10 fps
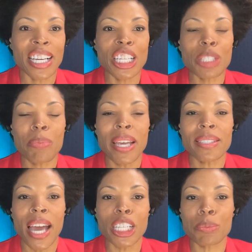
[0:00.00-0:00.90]

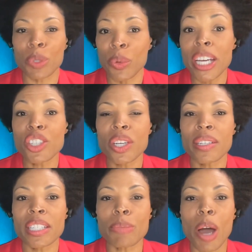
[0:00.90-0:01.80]
Space
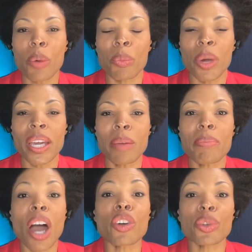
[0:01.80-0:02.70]
exploration is about breaking
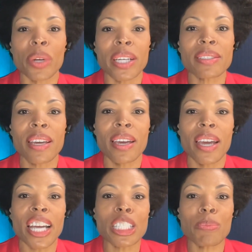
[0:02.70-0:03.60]
boundaries,
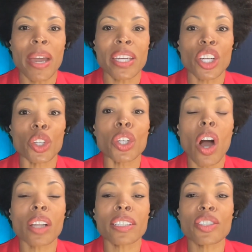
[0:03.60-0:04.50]
expanding our
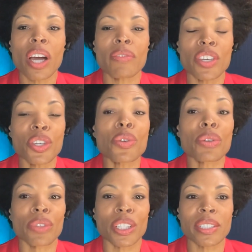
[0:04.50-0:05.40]
knowledge of the
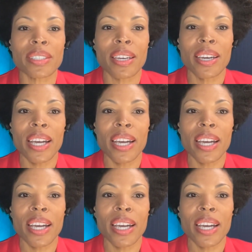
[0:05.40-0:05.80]
universe.